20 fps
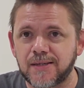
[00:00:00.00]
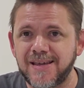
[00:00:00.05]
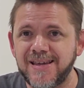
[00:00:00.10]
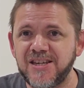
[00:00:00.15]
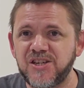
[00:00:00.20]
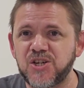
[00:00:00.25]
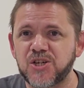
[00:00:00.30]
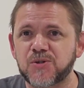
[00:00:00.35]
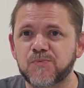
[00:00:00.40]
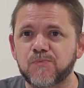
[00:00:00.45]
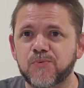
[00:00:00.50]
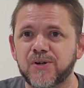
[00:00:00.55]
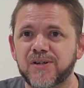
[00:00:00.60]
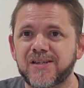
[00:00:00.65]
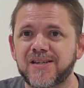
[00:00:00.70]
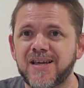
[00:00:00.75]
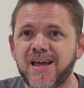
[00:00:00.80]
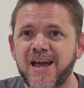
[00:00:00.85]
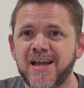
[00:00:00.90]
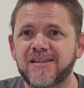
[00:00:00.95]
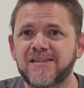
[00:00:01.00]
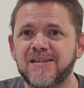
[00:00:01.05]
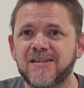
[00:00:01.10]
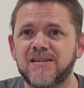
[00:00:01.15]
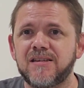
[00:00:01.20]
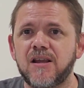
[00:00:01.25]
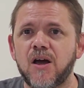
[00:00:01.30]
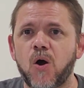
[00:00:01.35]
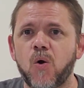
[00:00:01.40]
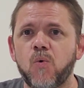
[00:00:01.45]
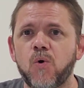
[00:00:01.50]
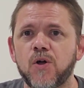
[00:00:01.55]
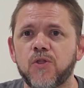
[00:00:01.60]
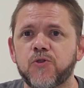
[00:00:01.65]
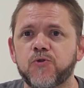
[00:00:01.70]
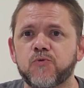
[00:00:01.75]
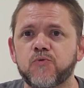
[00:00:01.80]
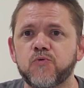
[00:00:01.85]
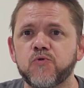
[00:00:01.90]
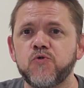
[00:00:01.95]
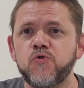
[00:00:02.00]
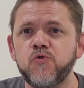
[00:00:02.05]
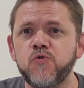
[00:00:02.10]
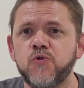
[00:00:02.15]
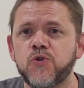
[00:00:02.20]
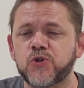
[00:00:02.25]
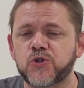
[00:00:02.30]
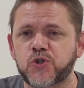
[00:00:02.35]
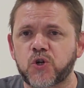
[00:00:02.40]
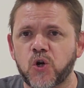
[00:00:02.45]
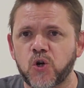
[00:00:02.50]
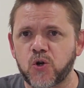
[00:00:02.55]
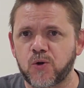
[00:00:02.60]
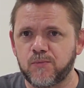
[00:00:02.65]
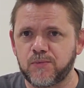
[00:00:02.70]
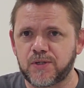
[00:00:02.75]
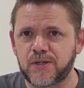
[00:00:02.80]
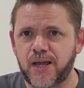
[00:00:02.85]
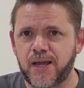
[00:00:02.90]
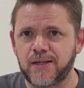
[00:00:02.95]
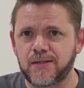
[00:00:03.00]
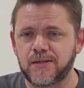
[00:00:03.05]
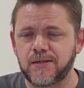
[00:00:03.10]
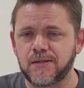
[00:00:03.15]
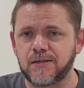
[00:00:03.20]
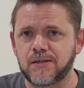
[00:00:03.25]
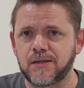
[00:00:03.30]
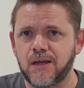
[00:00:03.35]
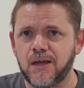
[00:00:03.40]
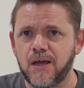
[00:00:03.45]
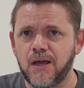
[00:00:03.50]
He just protected Noah through the circumstances.